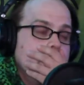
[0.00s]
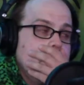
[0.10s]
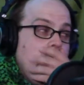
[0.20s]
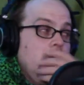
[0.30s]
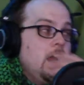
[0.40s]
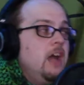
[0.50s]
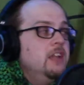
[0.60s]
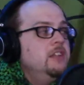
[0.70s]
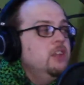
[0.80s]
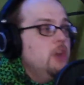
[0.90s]

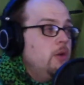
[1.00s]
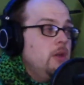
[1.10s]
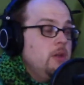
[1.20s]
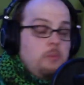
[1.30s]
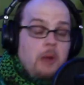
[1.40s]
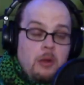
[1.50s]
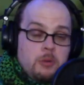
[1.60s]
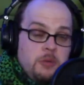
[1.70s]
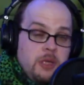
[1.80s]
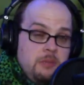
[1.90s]
It'd
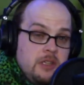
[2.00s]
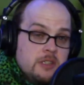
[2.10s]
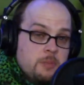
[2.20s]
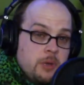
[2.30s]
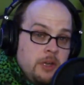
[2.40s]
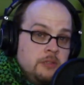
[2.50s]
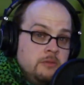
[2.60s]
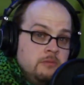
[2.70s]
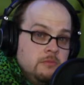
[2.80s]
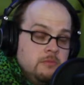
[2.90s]
probably be a spring
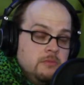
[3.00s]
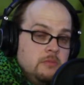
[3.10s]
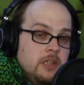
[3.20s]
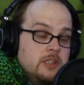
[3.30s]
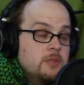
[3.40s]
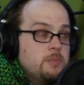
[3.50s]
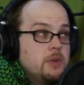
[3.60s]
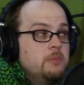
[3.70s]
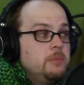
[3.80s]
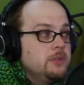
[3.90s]

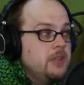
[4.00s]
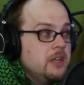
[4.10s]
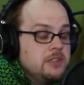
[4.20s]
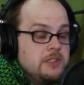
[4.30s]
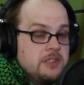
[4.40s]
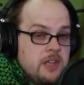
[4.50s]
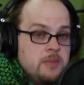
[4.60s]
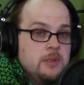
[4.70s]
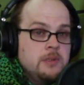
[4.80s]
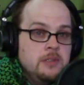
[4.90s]
bolt action
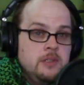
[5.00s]
sniper,